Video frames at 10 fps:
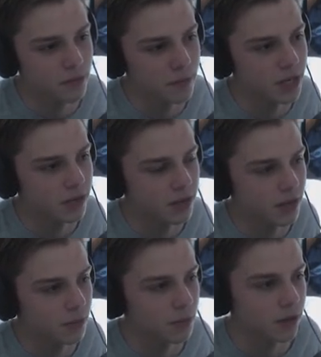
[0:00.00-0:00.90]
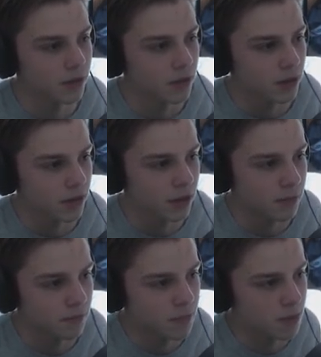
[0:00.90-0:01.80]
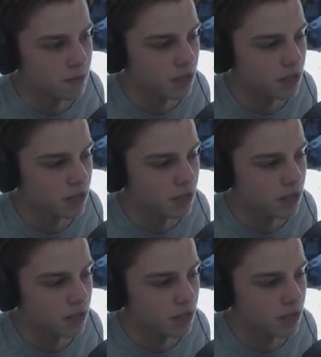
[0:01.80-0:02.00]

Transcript: even better now, but I'm a